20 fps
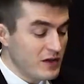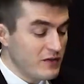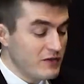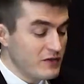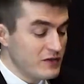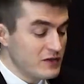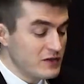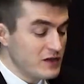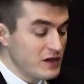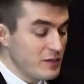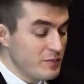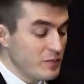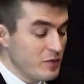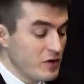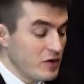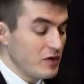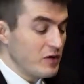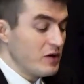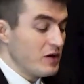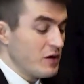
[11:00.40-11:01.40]
even
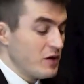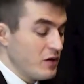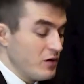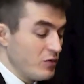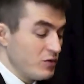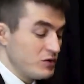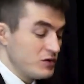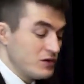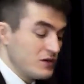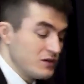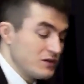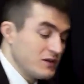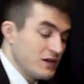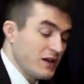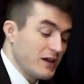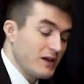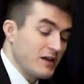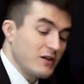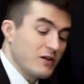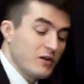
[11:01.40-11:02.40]
deeper, which is
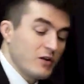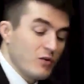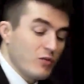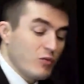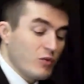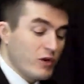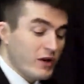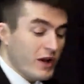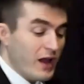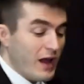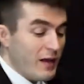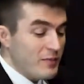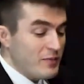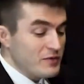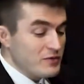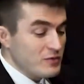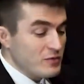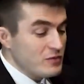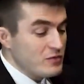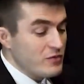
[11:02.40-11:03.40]
like what
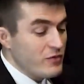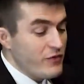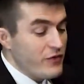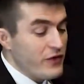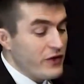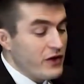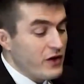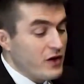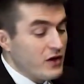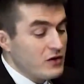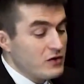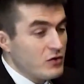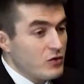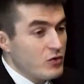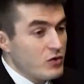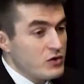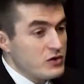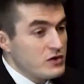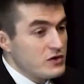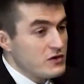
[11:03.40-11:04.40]
happens once we figure out the
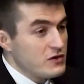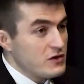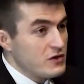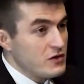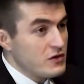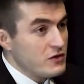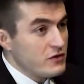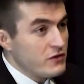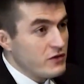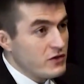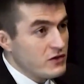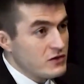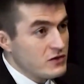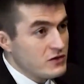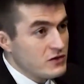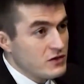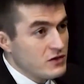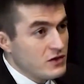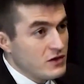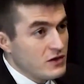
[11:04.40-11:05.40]
origins of the
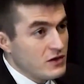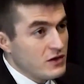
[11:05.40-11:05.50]
universe.